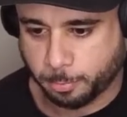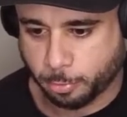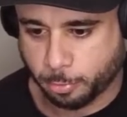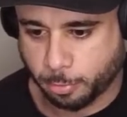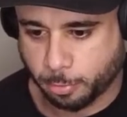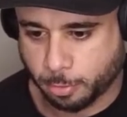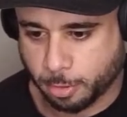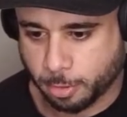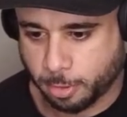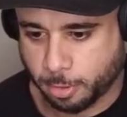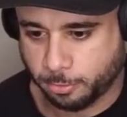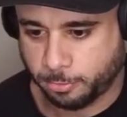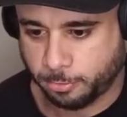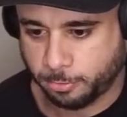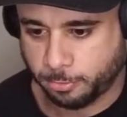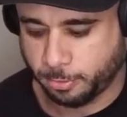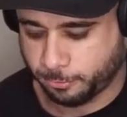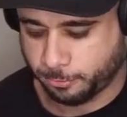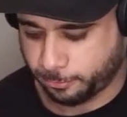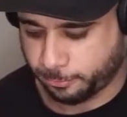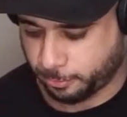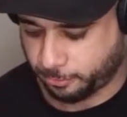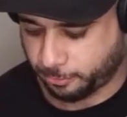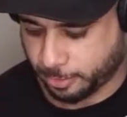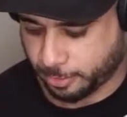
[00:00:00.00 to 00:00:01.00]
pro card to the
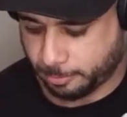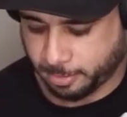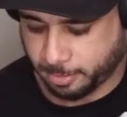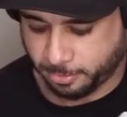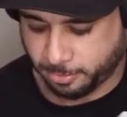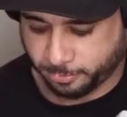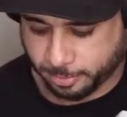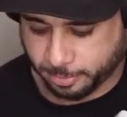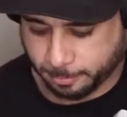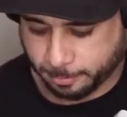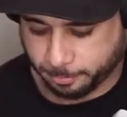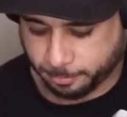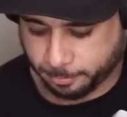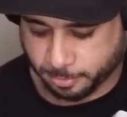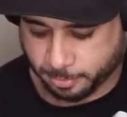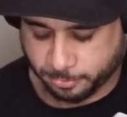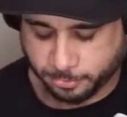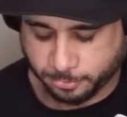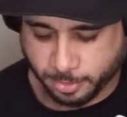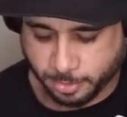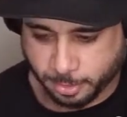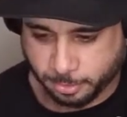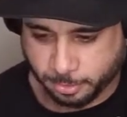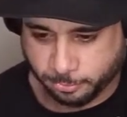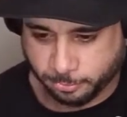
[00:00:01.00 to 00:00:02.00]
first time you stepped on
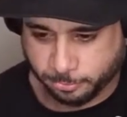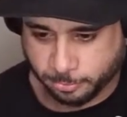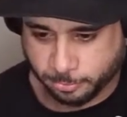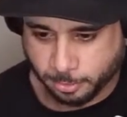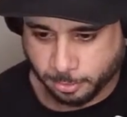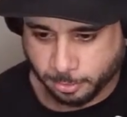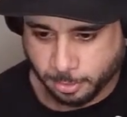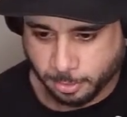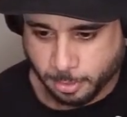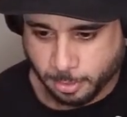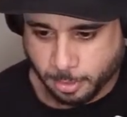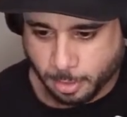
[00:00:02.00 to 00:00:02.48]
stage